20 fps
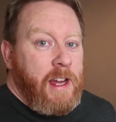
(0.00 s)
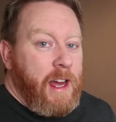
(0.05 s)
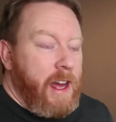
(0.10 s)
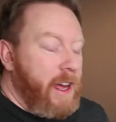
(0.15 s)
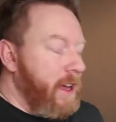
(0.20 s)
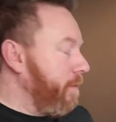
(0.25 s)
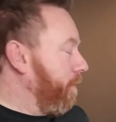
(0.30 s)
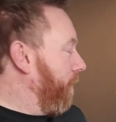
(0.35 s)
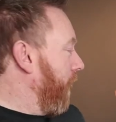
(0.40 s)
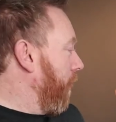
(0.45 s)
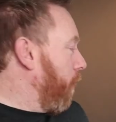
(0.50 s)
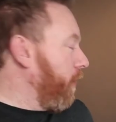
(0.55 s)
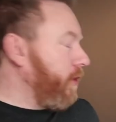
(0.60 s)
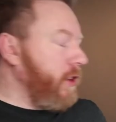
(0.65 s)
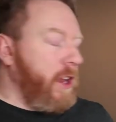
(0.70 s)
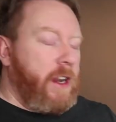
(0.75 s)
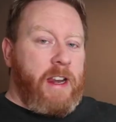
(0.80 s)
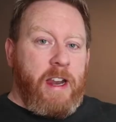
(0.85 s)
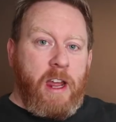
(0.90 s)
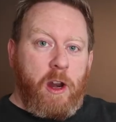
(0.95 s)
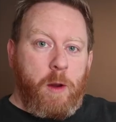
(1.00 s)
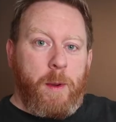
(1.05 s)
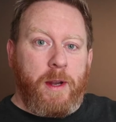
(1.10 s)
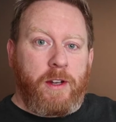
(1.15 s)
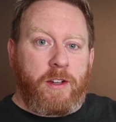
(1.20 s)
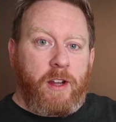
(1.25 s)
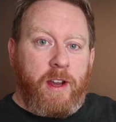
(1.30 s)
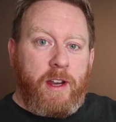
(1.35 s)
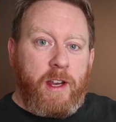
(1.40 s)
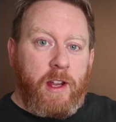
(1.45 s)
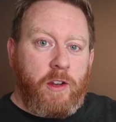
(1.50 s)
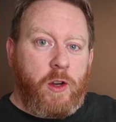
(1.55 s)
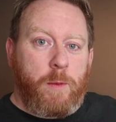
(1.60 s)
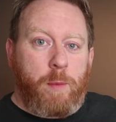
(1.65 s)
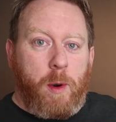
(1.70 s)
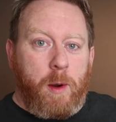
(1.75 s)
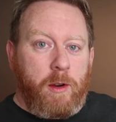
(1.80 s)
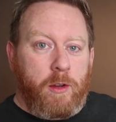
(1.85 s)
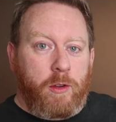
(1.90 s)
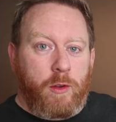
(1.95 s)
Um, it was a little bit tight, as you
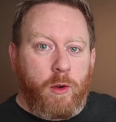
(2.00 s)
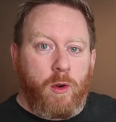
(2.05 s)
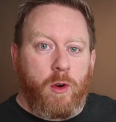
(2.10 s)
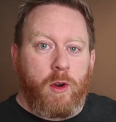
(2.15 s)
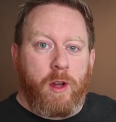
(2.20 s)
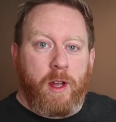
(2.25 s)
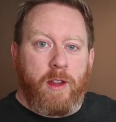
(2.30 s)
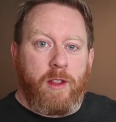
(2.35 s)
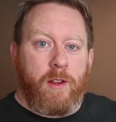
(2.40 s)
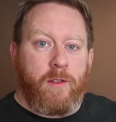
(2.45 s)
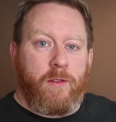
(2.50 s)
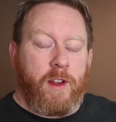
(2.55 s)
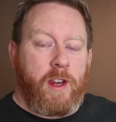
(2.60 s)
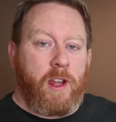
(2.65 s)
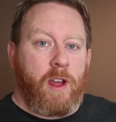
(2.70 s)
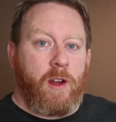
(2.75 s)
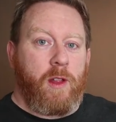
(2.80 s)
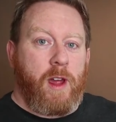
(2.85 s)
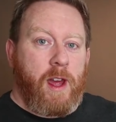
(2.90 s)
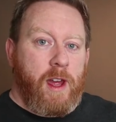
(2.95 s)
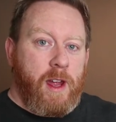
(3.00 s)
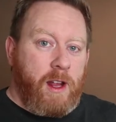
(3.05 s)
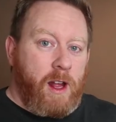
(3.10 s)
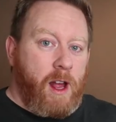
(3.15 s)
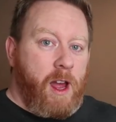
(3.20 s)
probably saw in the video there.